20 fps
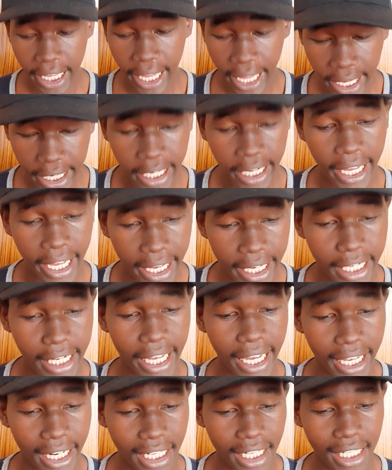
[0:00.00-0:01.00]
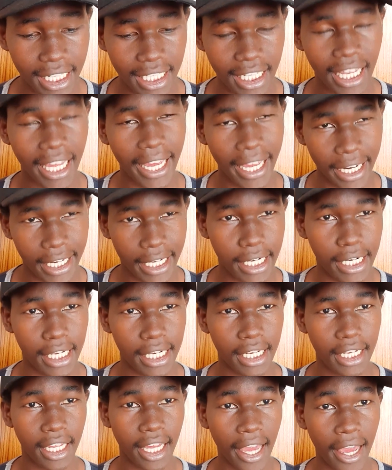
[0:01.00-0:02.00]
and, and, and, and,
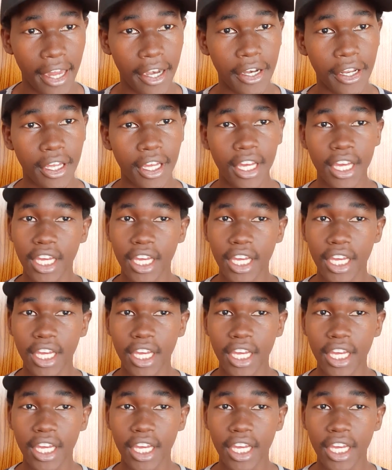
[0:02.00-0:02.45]
and.